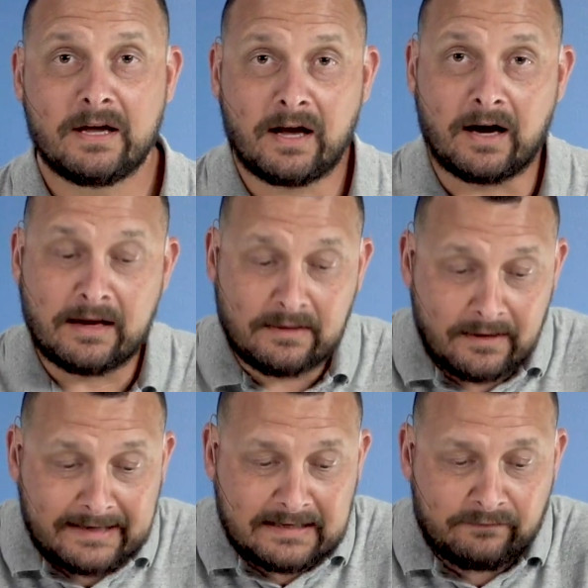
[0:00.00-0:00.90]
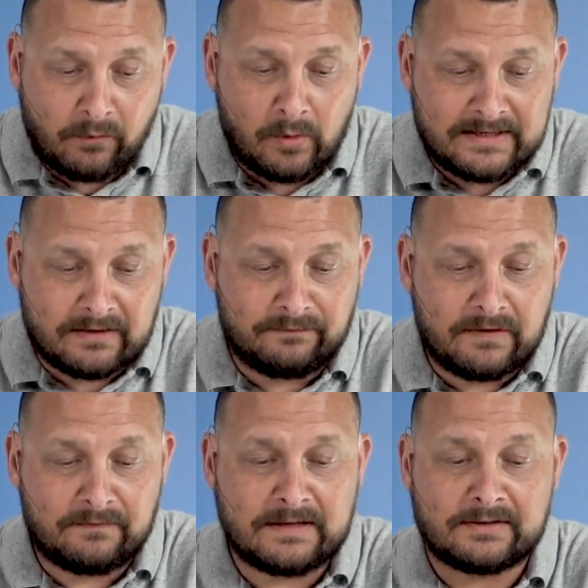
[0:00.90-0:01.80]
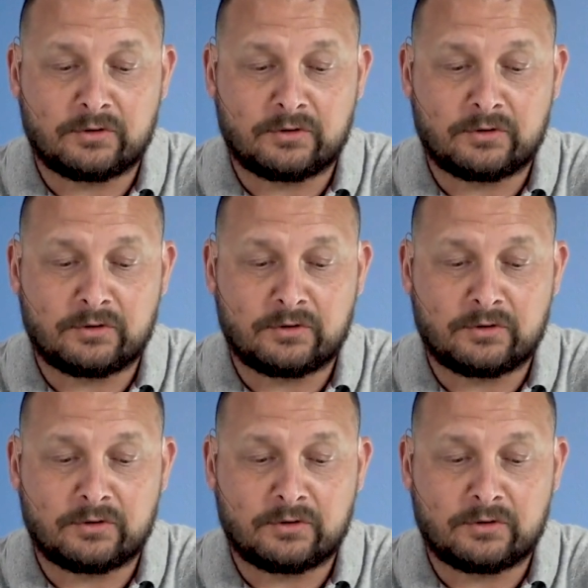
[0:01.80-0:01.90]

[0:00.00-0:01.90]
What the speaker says: In the 1940s and 50s,